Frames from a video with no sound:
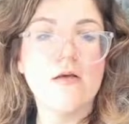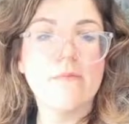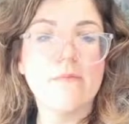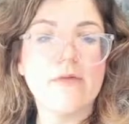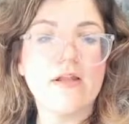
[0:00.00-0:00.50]

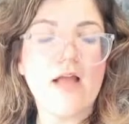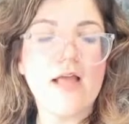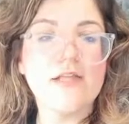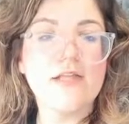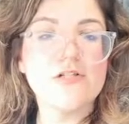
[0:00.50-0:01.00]
But
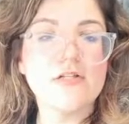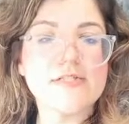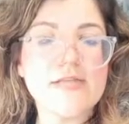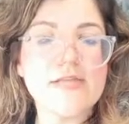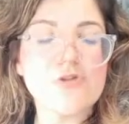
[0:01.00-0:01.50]

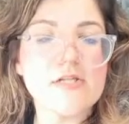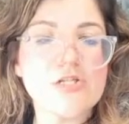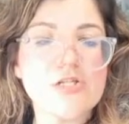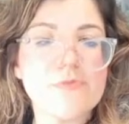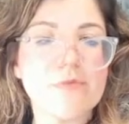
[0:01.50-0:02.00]
because I tried to
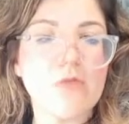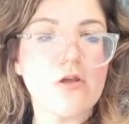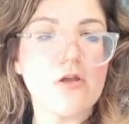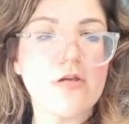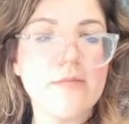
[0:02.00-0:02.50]
smear blood on him